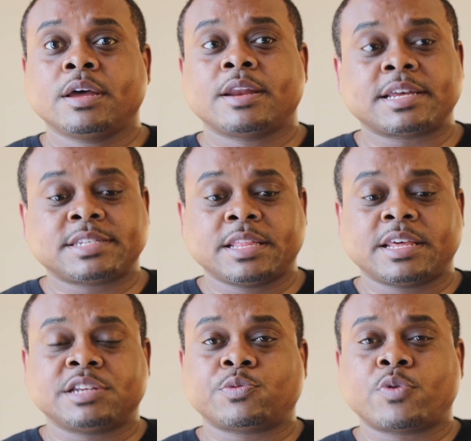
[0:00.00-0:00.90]
Not saying
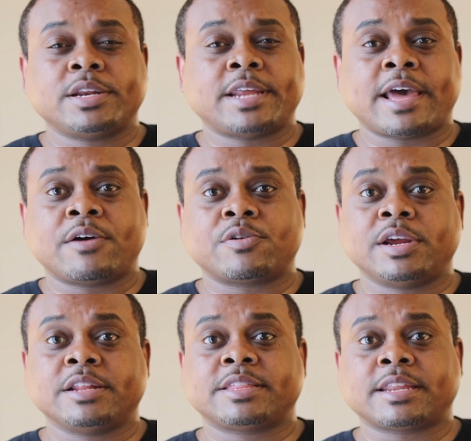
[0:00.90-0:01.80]
that it's run down or
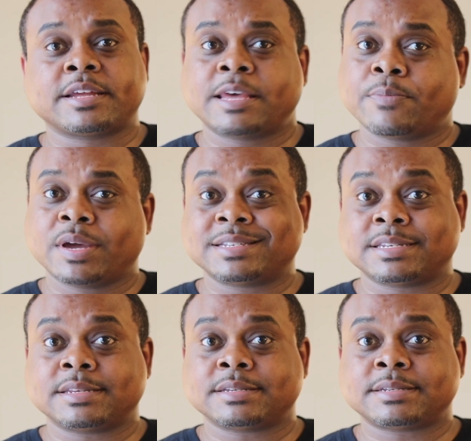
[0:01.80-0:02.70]
anything like that, because it is